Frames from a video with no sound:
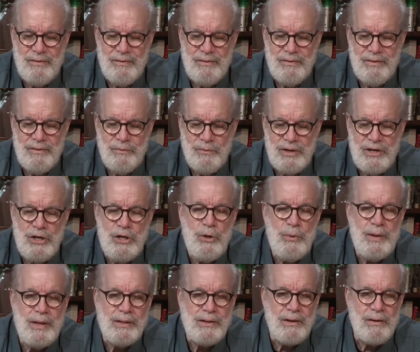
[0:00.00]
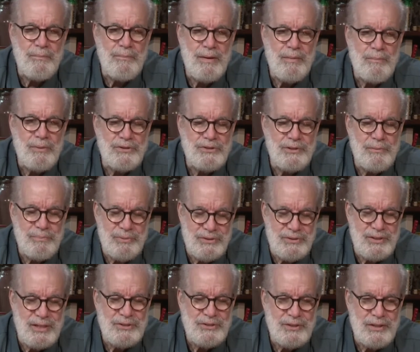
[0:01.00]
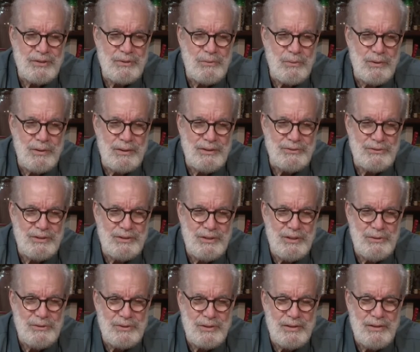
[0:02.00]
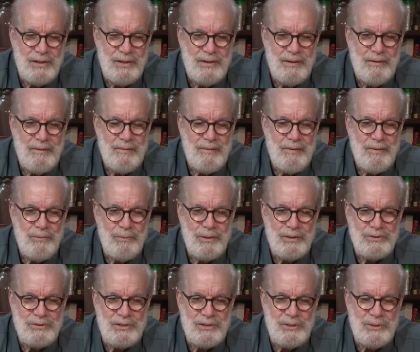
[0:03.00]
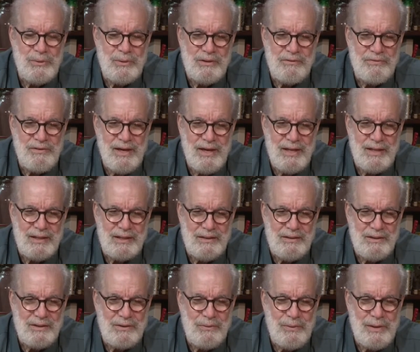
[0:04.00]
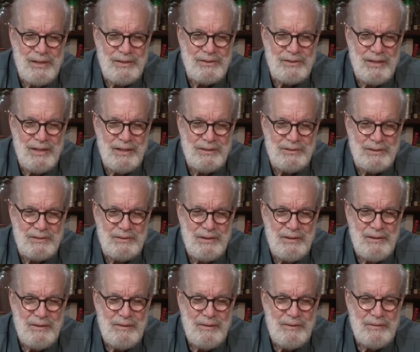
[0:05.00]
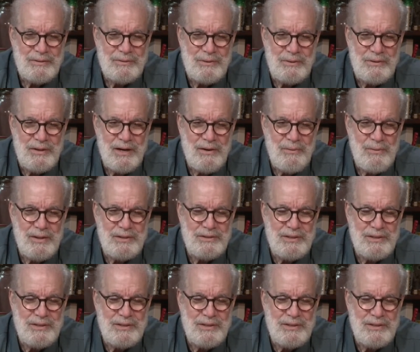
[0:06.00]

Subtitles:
renewing their membership position at the Royal Institution, was the Duke of Kent, the Queen's cousin. So there was